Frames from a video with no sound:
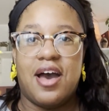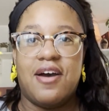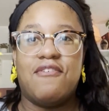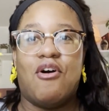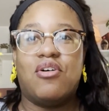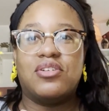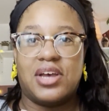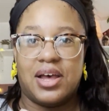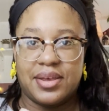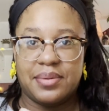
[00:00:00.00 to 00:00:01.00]
of all
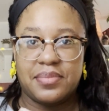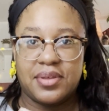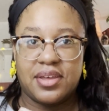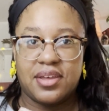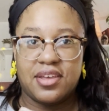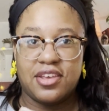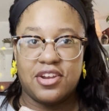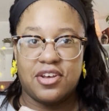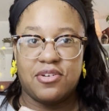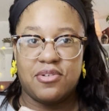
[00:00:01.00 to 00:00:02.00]
time, you
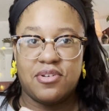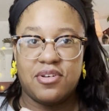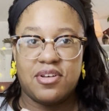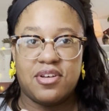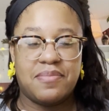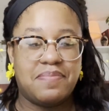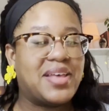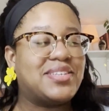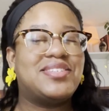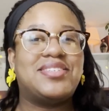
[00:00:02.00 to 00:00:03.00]
know,
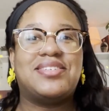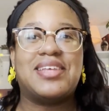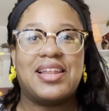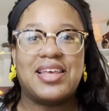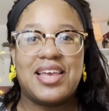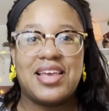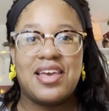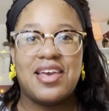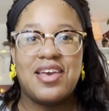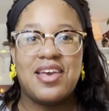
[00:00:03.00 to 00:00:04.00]
best-selling,